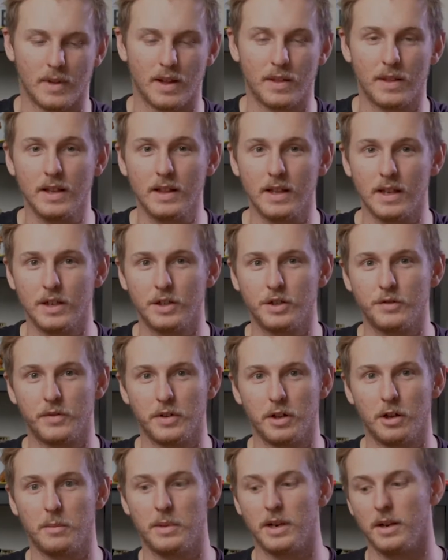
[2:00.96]
I think the
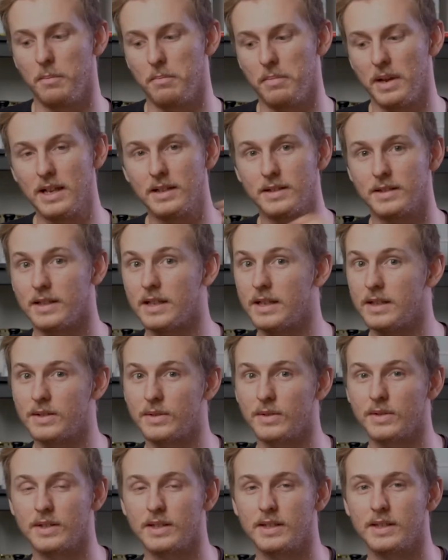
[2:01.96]
Intervalometer beats these
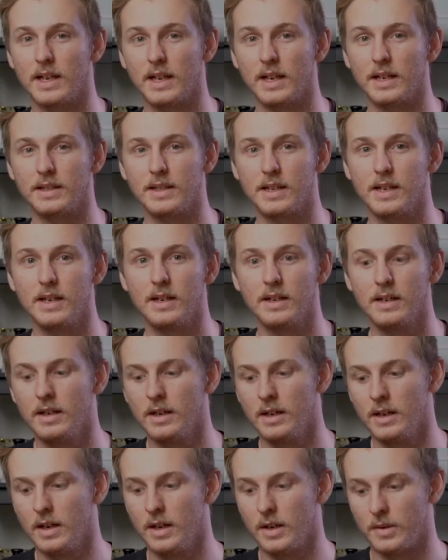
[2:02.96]
sorts of settings here.
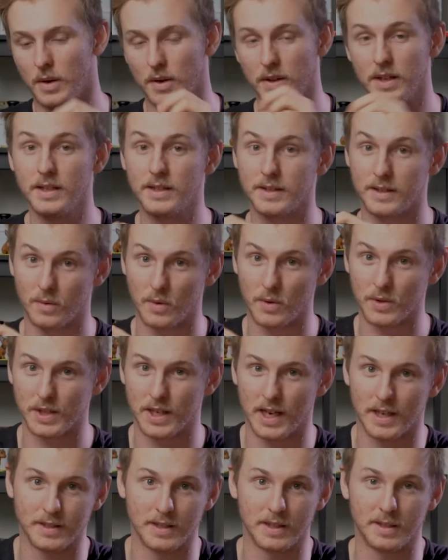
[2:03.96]
While this
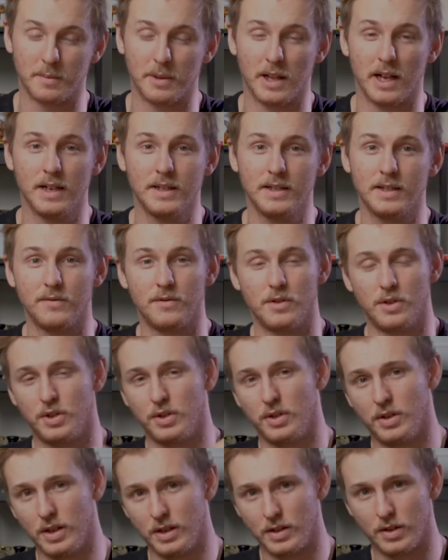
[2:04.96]
also has its place, if you're
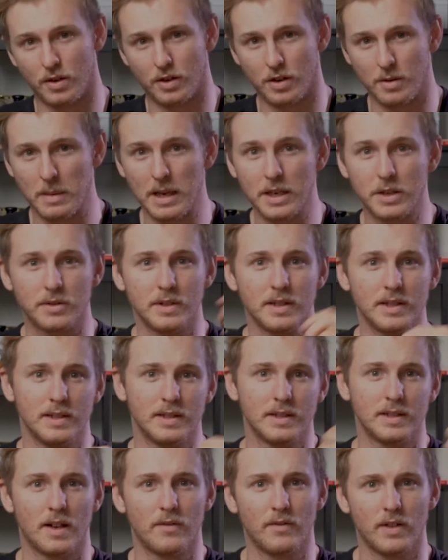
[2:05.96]
shooting documentaries
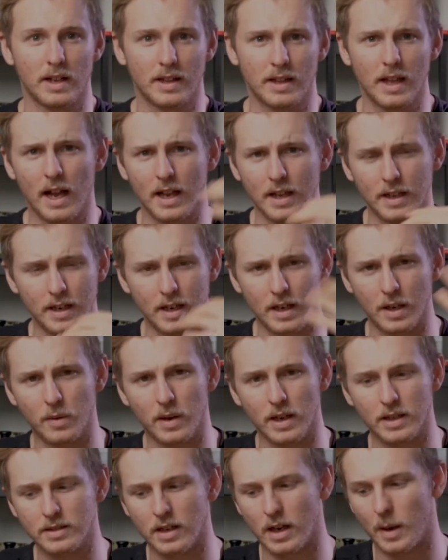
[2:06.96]
and stuff like that, you need a
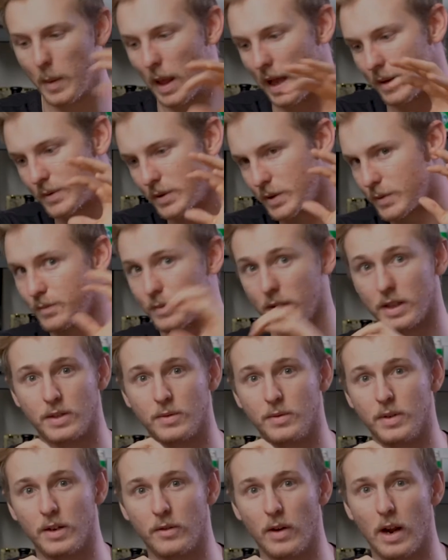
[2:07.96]
quick time lapse. That's
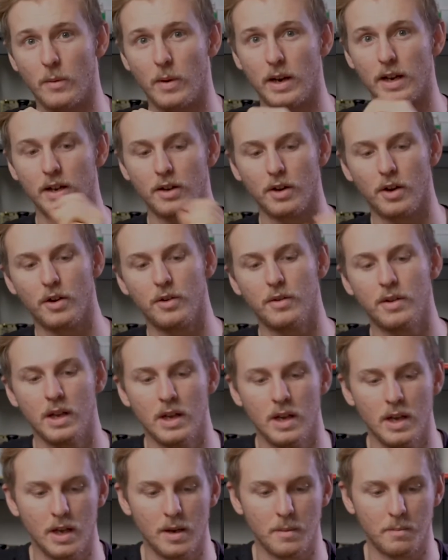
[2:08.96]
a really great way to go.
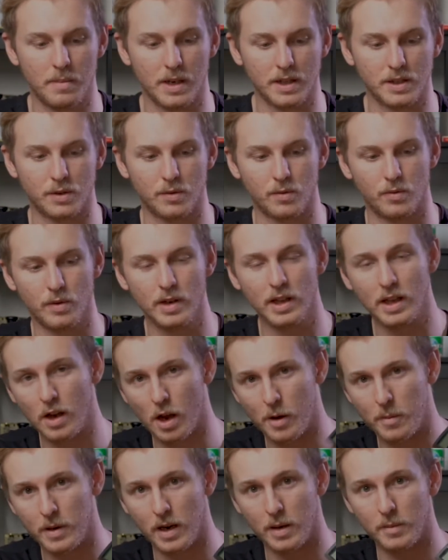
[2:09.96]
But to really
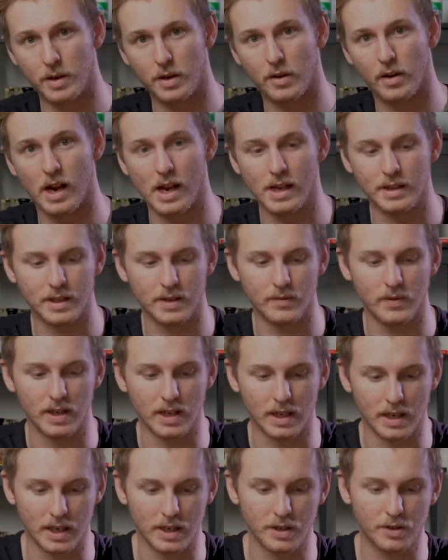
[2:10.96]
open up your
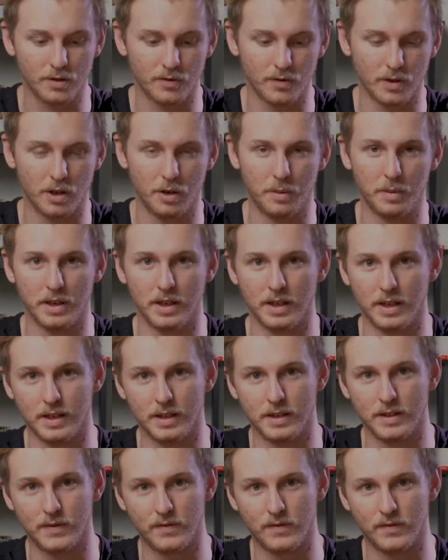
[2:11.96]
creativity, an Intervalometer is